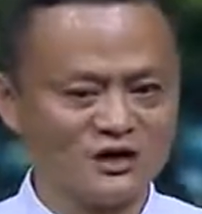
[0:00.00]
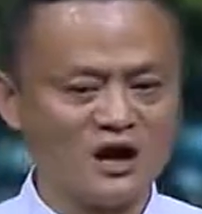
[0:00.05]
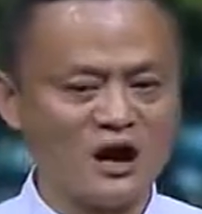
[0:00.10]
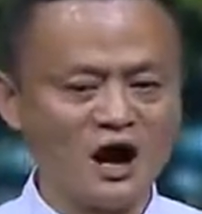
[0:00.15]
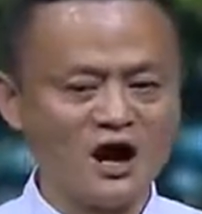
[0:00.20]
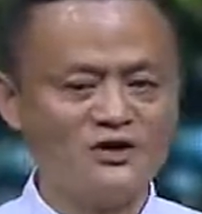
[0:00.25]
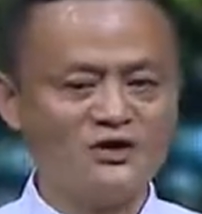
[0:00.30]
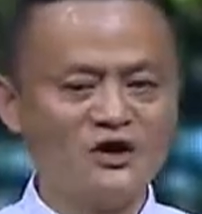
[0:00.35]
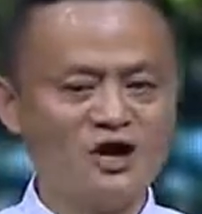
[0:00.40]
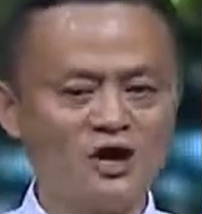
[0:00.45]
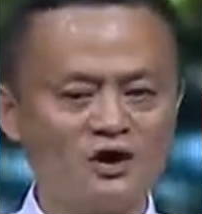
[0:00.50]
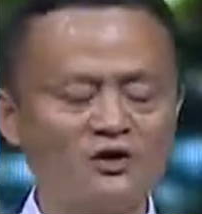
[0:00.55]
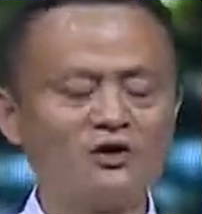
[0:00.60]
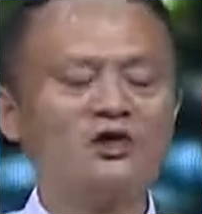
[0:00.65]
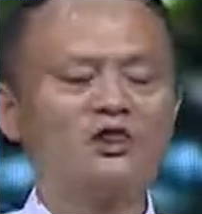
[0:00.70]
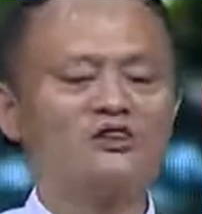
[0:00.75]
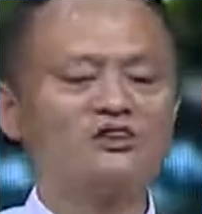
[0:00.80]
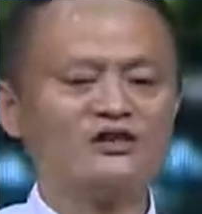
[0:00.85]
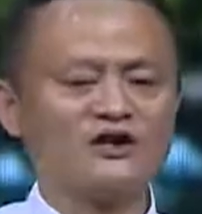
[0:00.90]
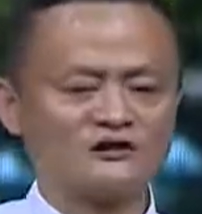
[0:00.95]
I know
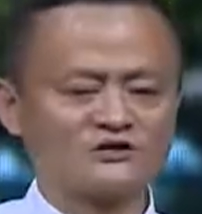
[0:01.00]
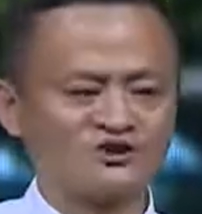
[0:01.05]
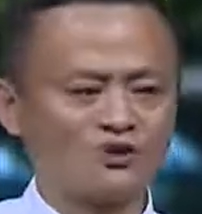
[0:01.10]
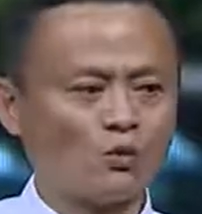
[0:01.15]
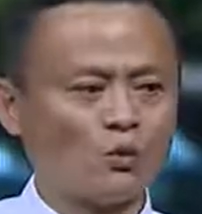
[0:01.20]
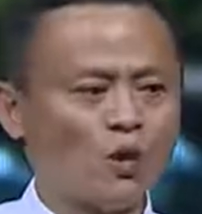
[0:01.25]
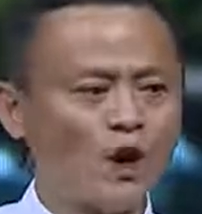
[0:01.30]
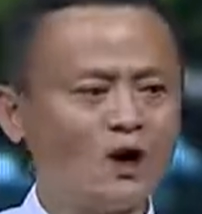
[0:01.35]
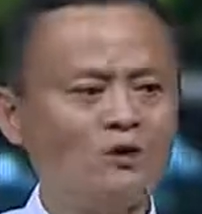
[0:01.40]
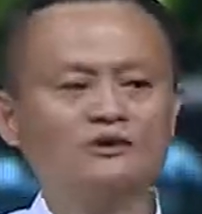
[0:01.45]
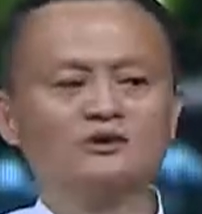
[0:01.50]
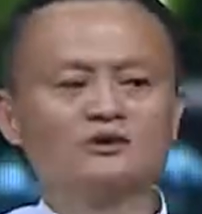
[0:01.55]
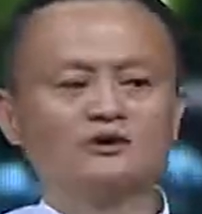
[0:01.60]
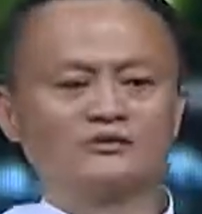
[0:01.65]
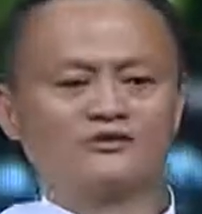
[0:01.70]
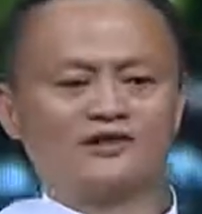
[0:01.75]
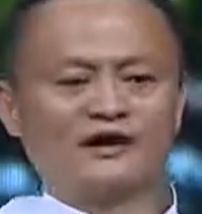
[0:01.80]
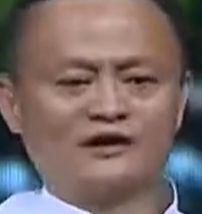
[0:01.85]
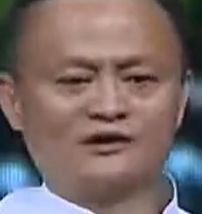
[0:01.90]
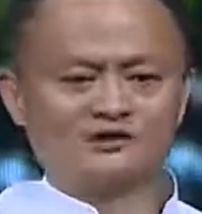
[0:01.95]
there's a world
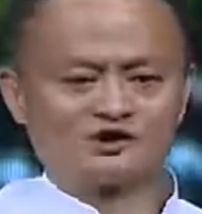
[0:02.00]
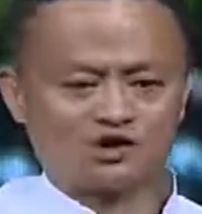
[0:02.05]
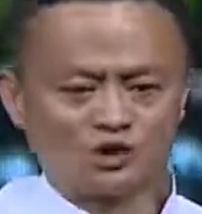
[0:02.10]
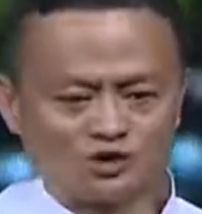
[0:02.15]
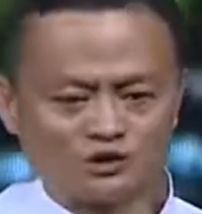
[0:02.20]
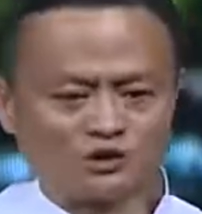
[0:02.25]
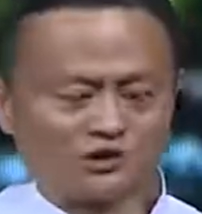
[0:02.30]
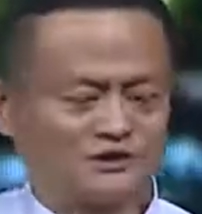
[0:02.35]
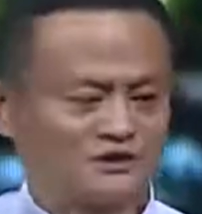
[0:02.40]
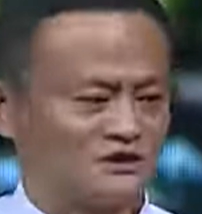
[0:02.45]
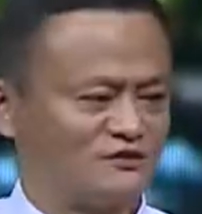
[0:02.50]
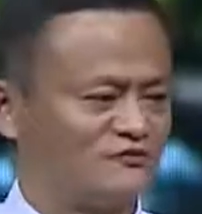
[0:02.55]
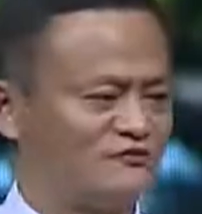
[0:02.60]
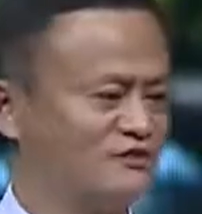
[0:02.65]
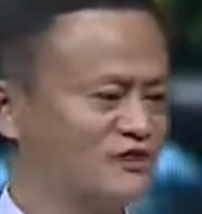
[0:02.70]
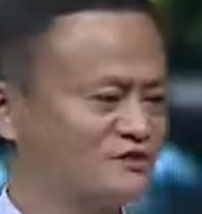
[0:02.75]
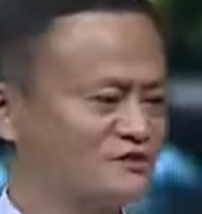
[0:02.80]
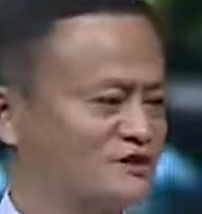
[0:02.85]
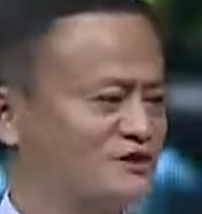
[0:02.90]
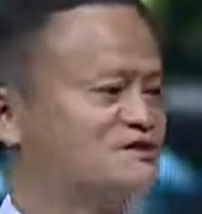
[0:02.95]
that is totally
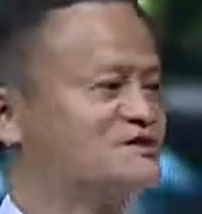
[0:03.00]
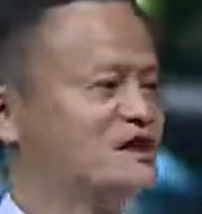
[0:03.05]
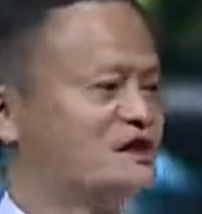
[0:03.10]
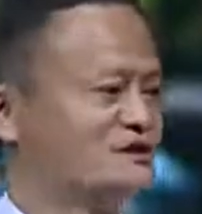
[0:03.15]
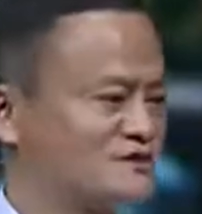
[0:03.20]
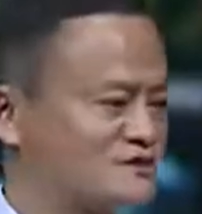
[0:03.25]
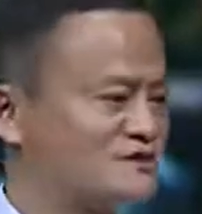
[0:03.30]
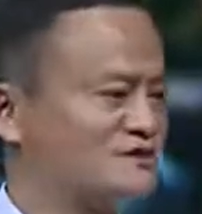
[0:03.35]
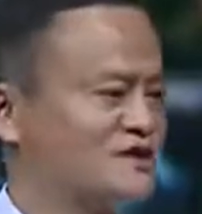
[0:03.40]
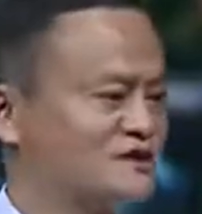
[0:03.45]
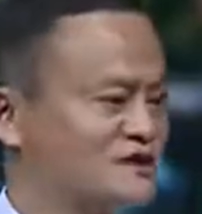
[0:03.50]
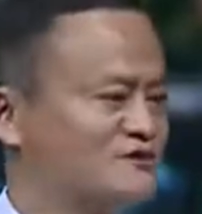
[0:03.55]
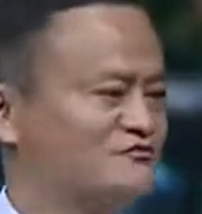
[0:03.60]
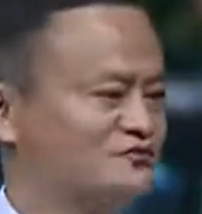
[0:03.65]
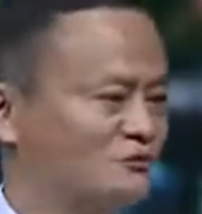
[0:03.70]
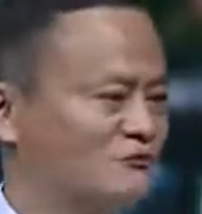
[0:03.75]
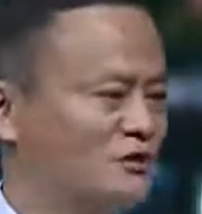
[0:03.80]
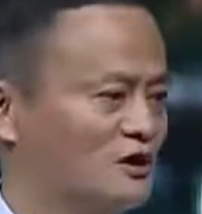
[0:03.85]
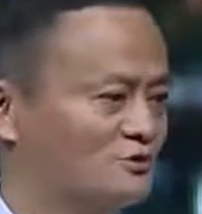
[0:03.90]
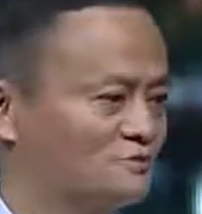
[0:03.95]
different than the other side of
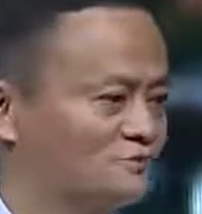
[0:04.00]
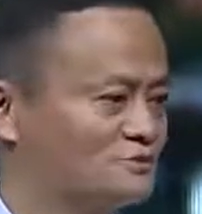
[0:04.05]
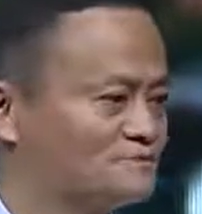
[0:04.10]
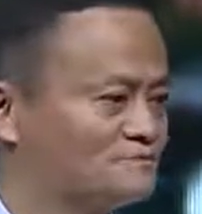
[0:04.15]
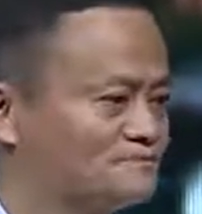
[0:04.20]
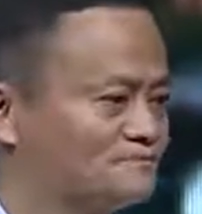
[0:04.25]
the world.